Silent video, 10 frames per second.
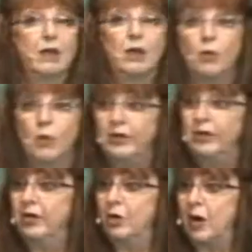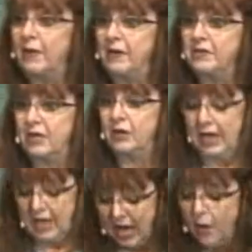Well, you're going to go out there and say,
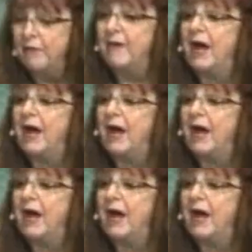okay, how have I